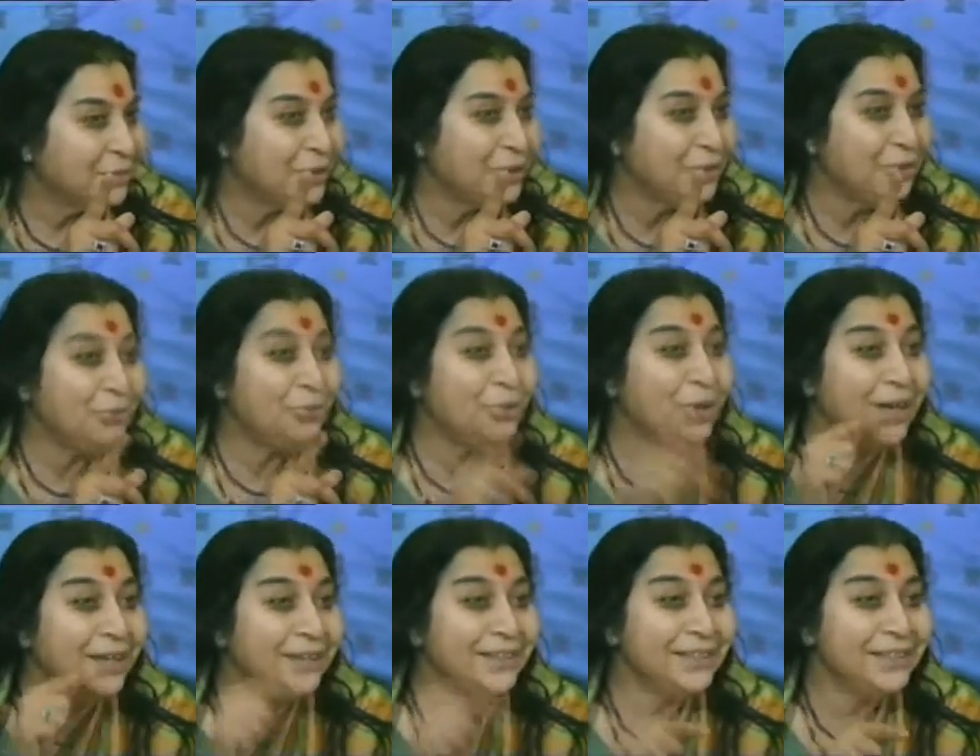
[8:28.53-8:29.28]
but you
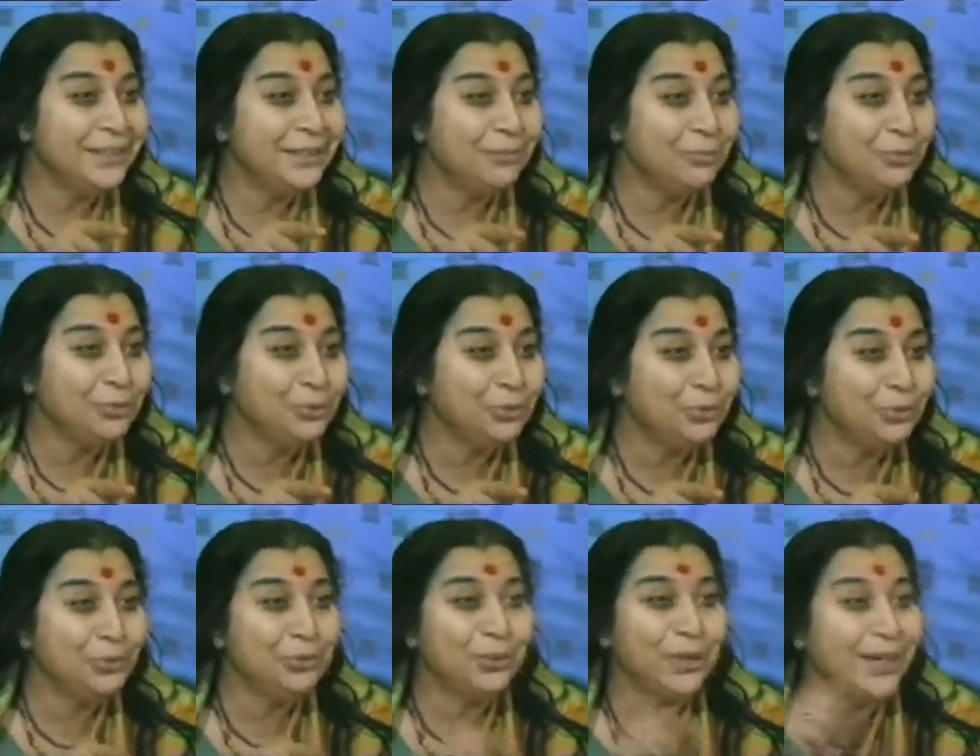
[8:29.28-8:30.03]
can't see the
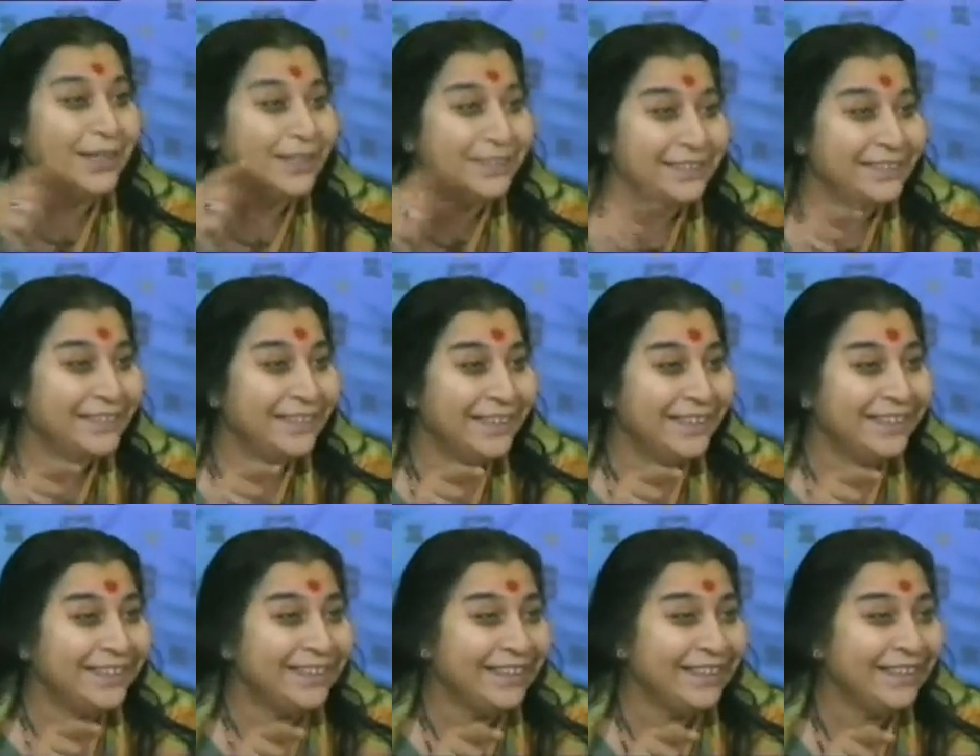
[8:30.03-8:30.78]
bhoot, you can't see
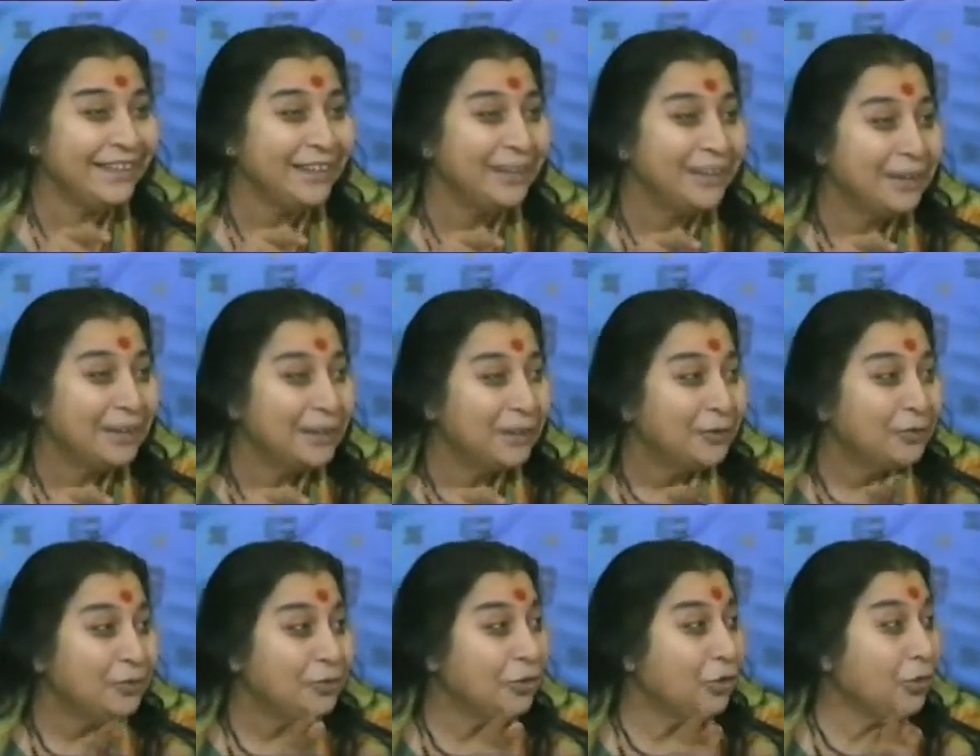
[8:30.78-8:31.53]
anything.
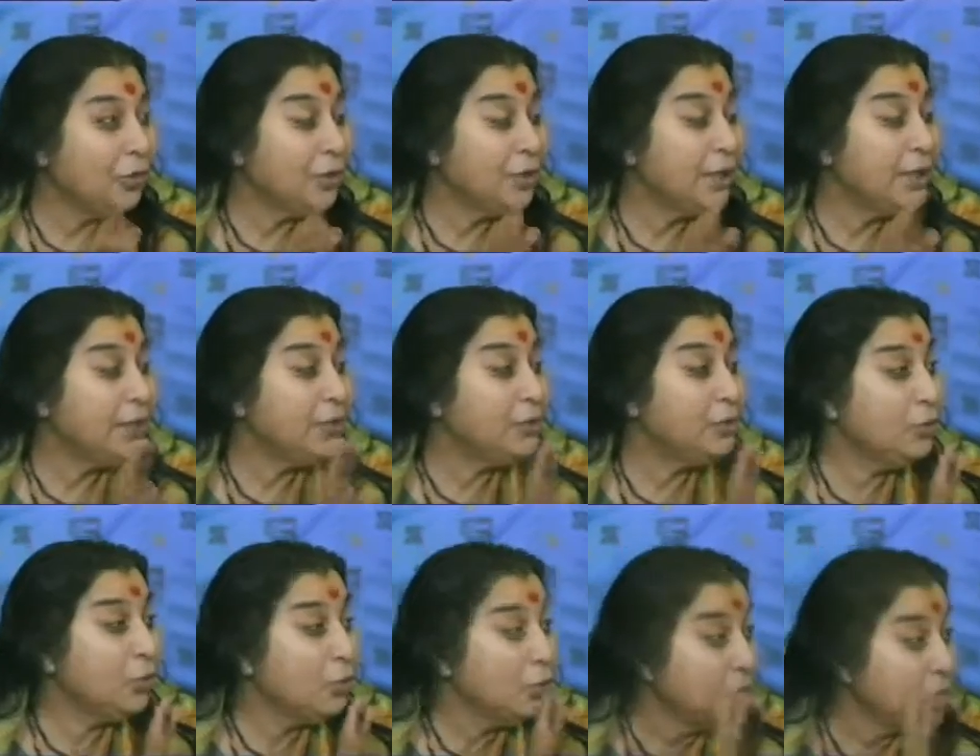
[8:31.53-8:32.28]
So there
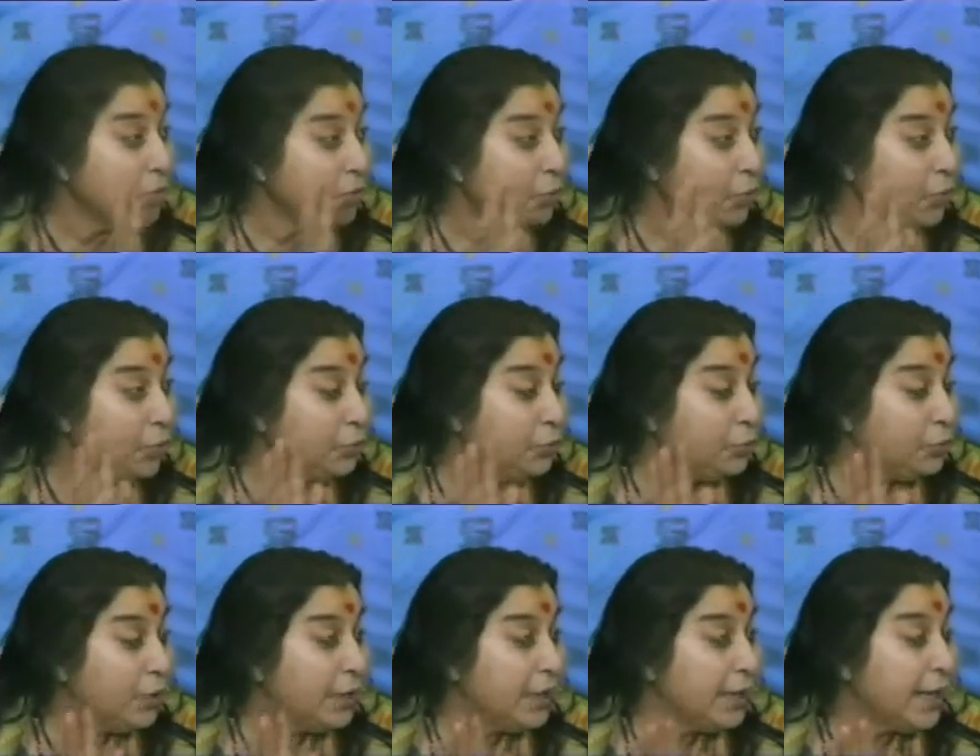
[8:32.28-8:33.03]
is no need for
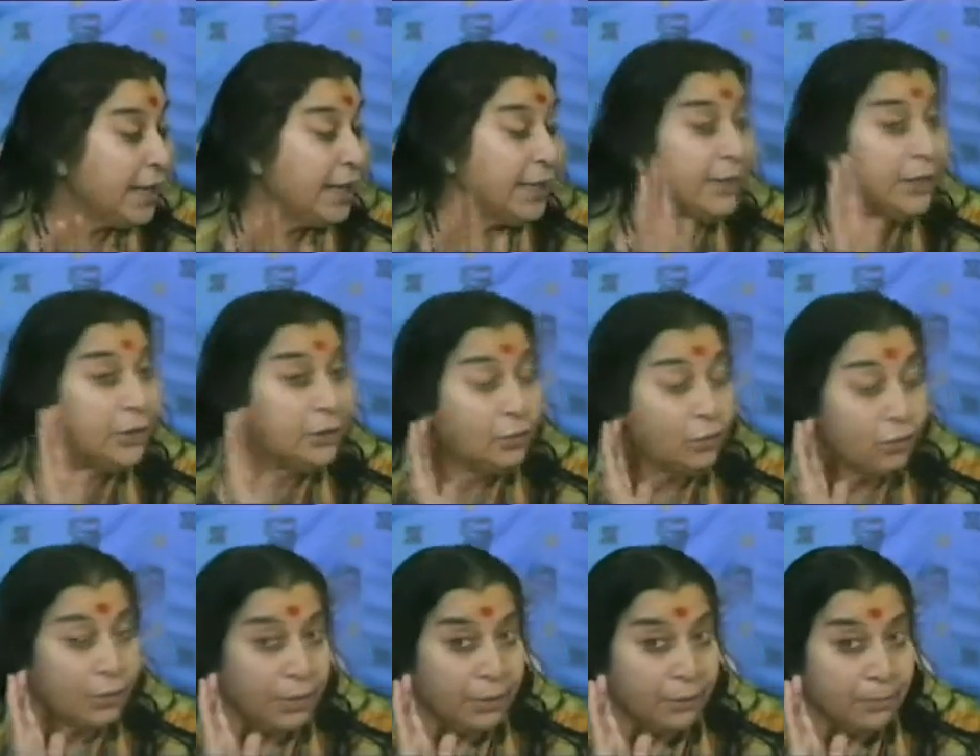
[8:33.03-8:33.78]
you to get angry,
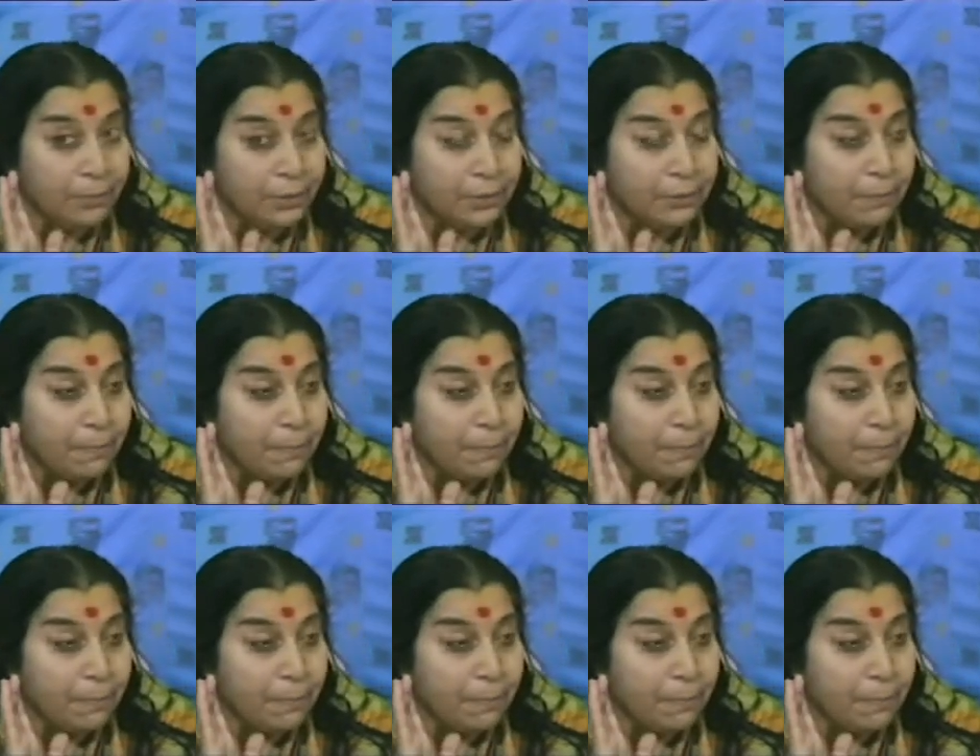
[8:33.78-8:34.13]
short term.